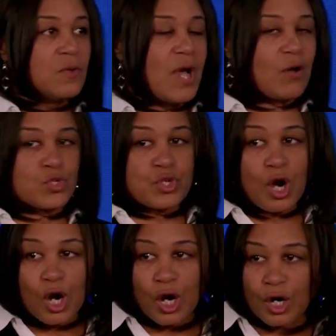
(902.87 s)
I was
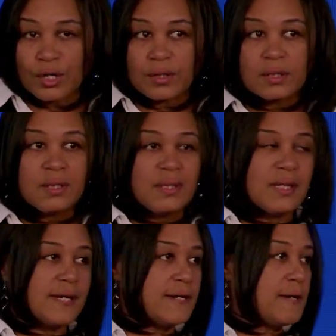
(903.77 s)
hurt,
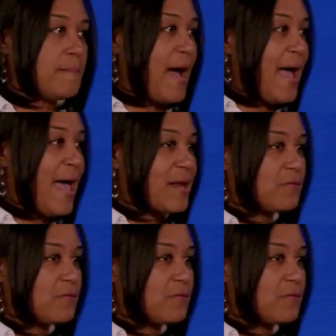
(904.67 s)
um, I had